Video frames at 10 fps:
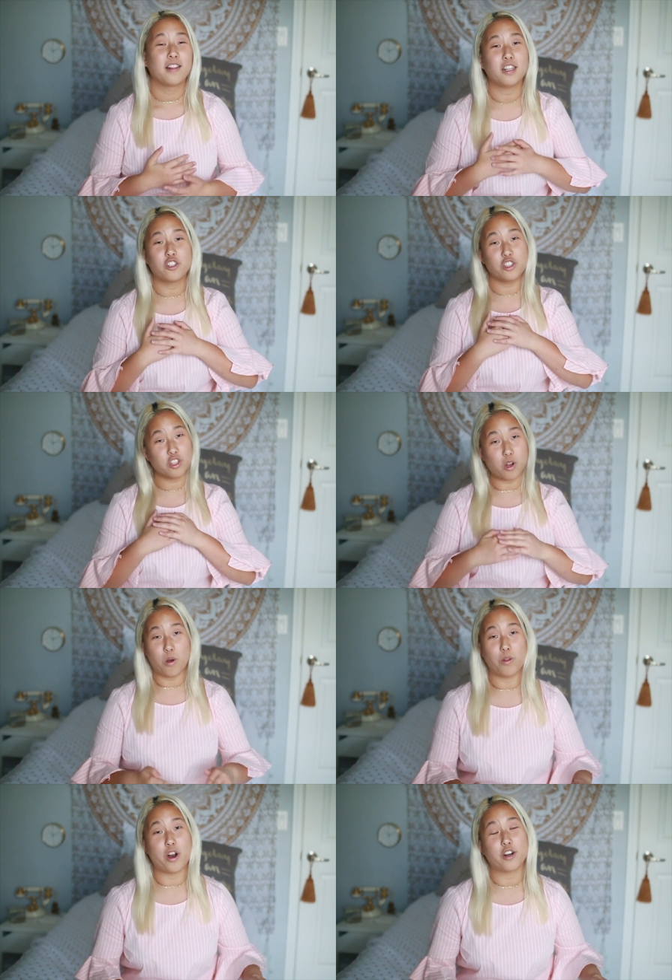That's just the
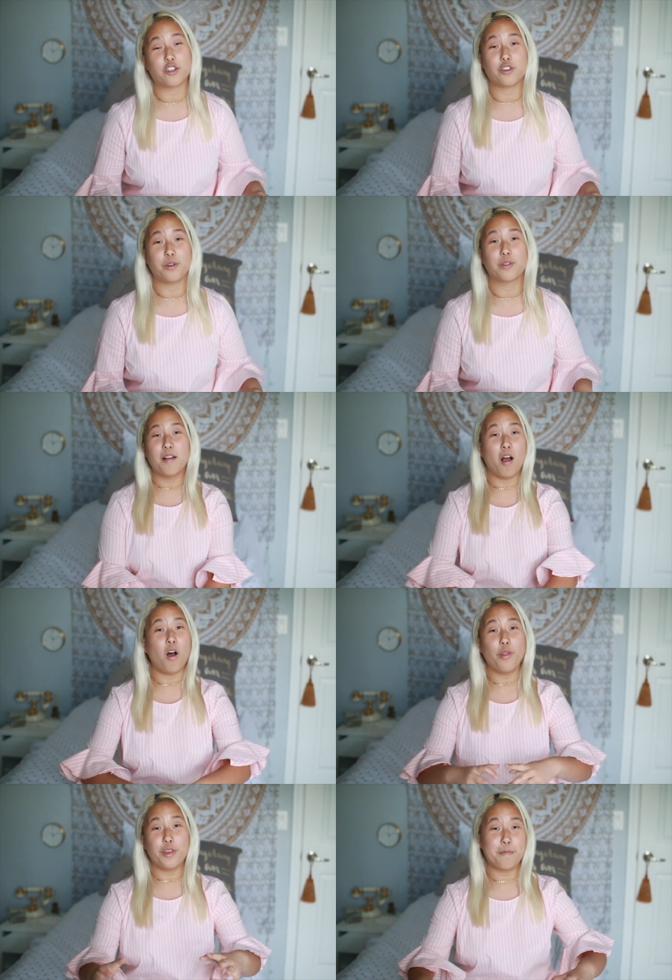cold hard truth.
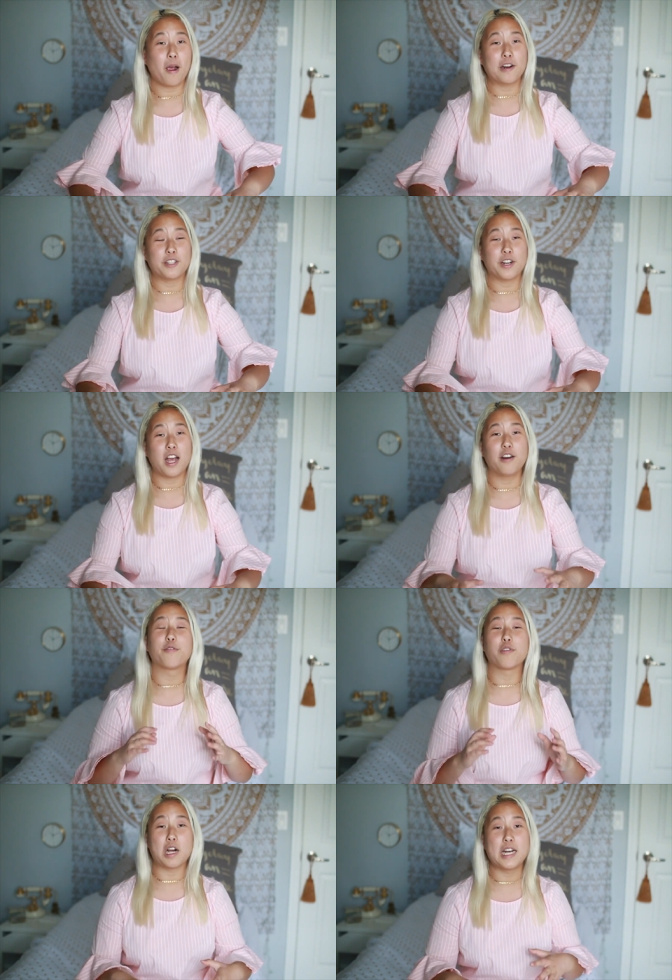All theme parks are kind
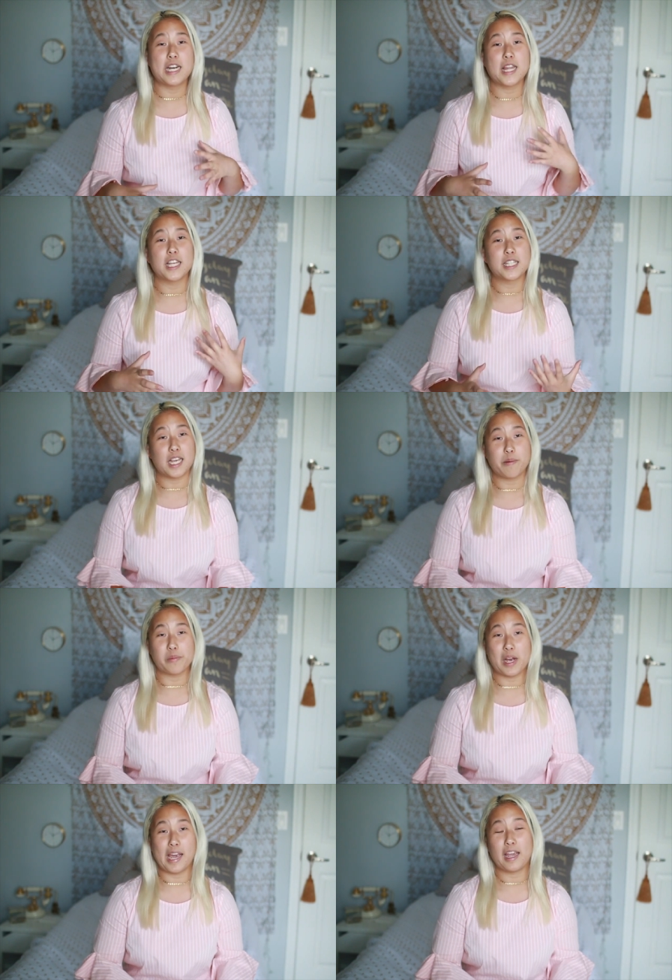of run the same
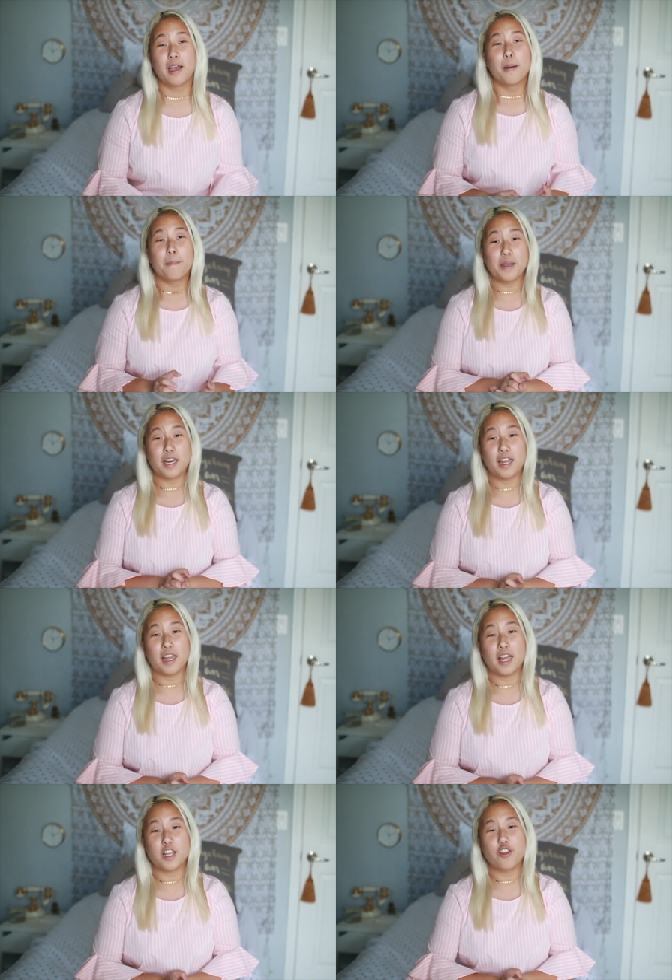way,
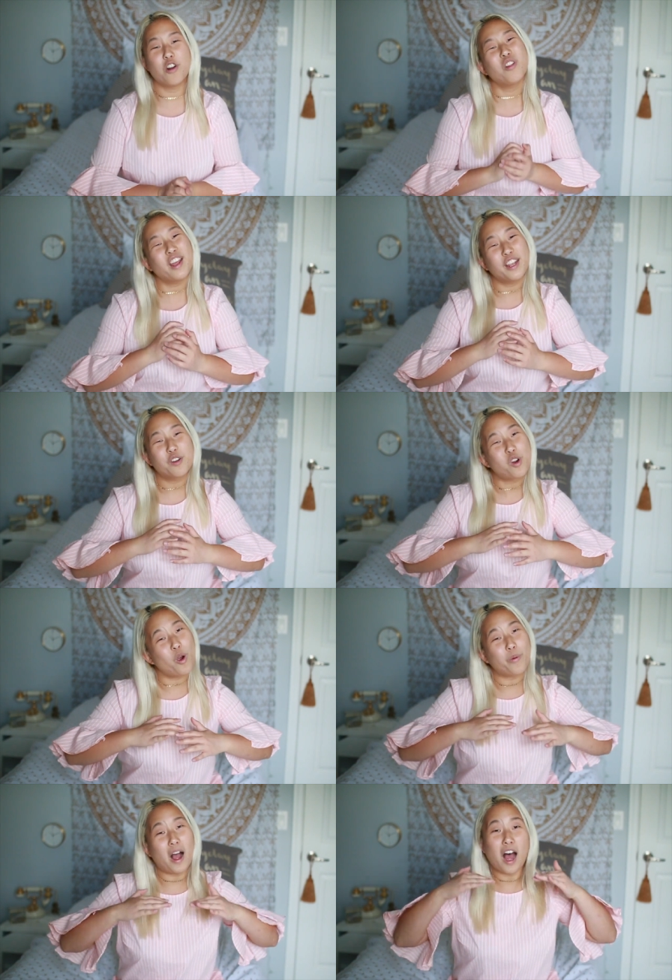meaning you don't like
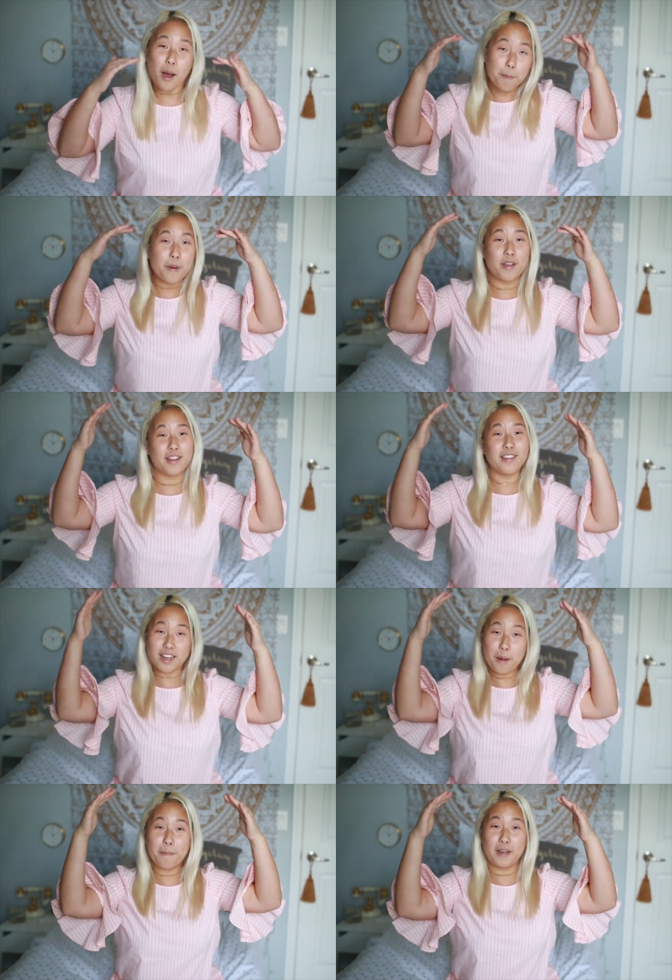grow up in the
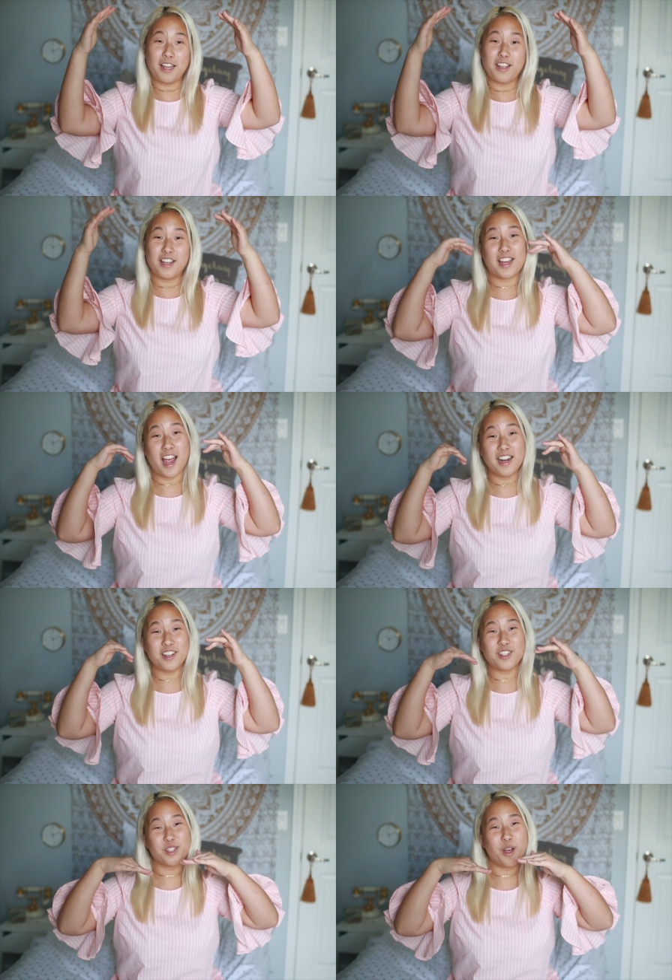company, you kind
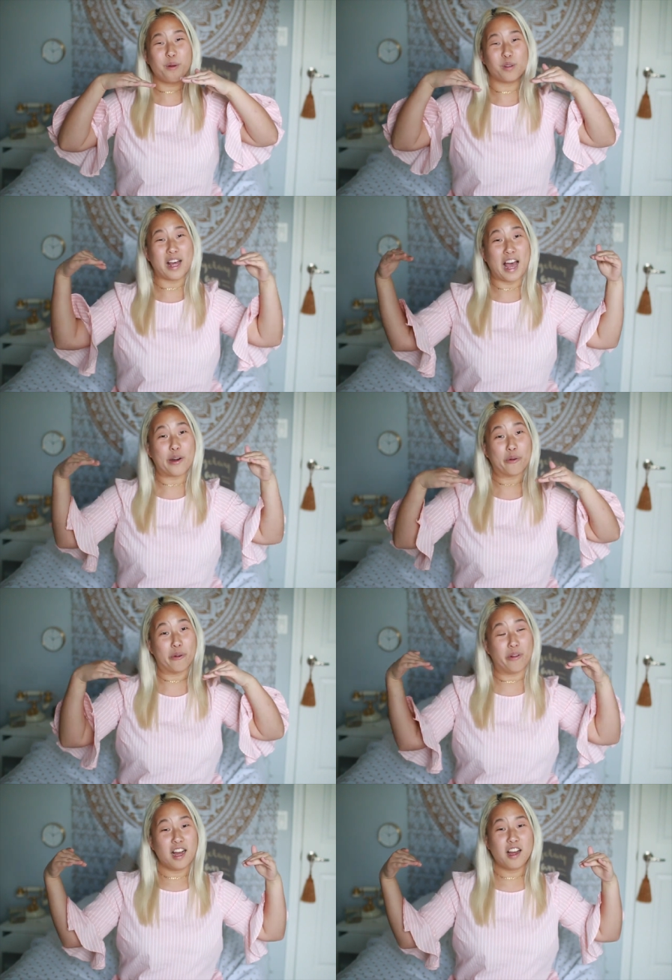of just go
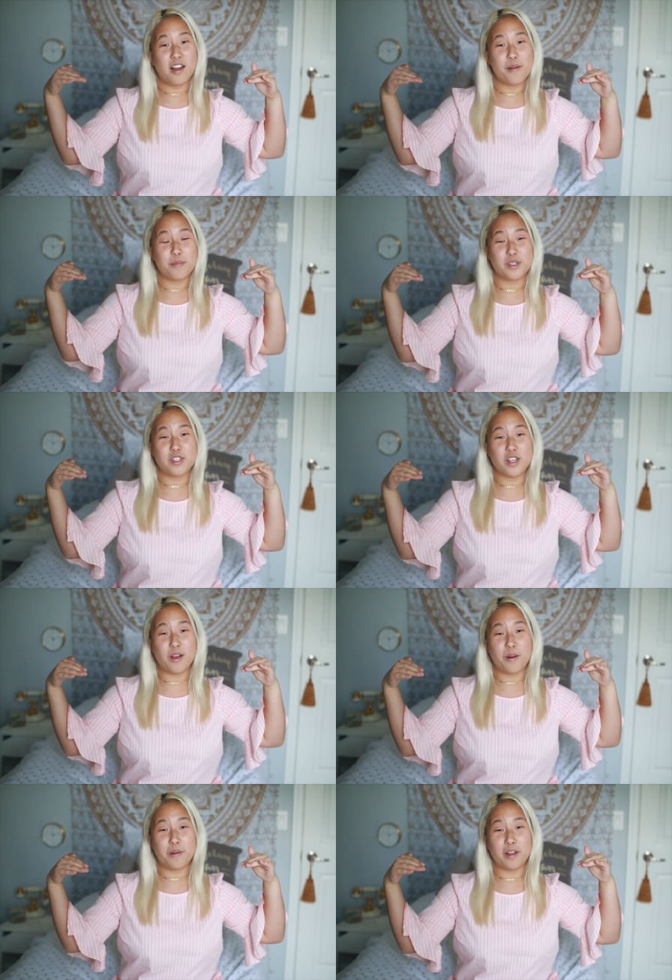lateral. Um,
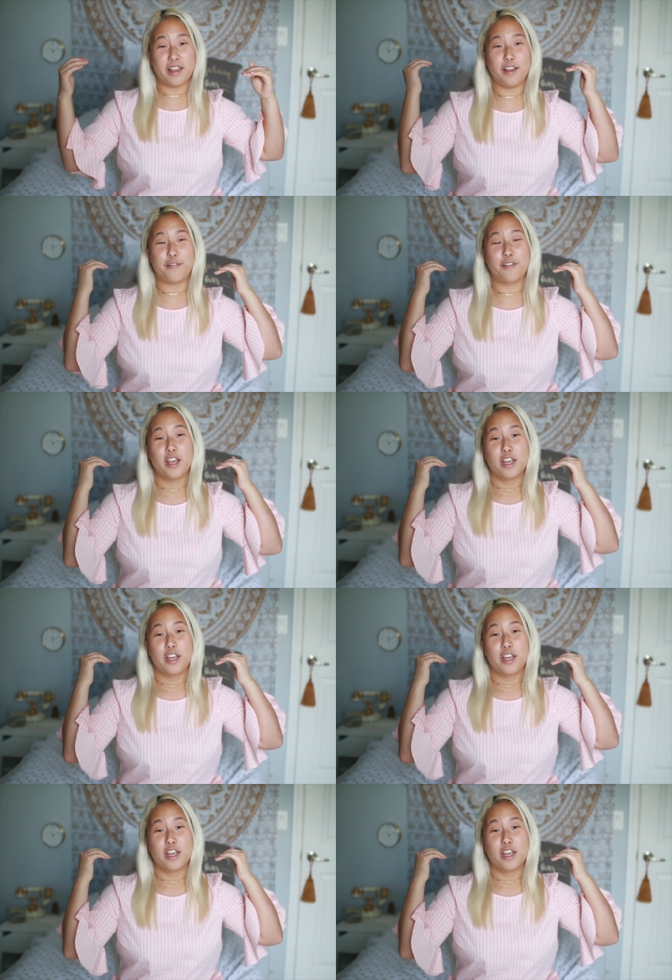so if